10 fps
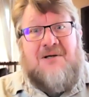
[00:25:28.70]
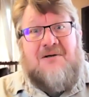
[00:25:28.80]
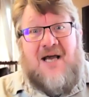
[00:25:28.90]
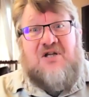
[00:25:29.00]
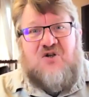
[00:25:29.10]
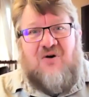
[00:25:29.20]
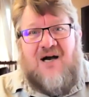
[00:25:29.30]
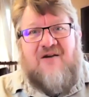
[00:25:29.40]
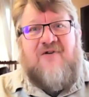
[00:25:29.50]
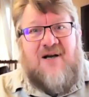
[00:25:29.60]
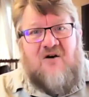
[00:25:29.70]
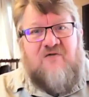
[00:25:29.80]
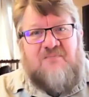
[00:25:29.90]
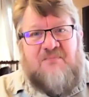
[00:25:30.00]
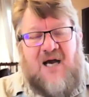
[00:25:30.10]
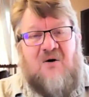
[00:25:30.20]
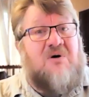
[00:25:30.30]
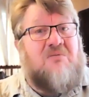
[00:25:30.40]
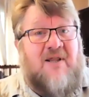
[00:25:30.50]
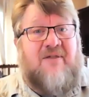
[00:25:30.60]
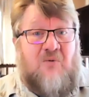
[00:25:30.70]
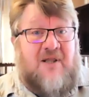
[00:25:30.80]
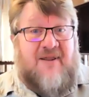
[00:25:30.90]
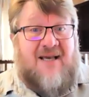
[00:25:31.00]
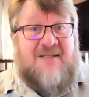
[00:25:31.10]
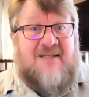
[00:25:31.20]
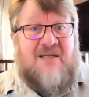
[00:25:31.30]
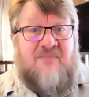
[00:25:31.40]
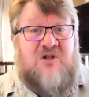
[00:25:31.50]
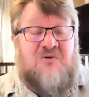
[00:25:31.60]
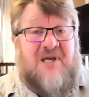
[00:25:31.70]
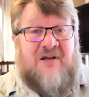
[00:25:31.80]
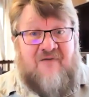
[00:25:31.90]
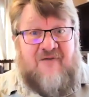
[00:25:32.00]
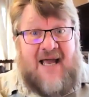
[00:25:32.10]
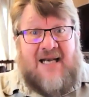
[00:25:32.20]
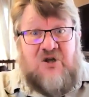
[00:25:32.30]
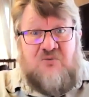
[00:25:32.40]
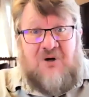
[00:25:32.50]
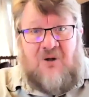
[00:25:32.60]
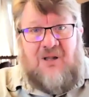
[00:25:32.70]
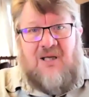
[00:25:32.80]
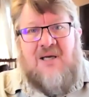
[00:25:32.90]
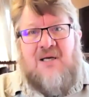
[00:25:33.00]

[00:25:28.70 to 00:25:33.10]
they drive and overpower with what they seem to be valuable.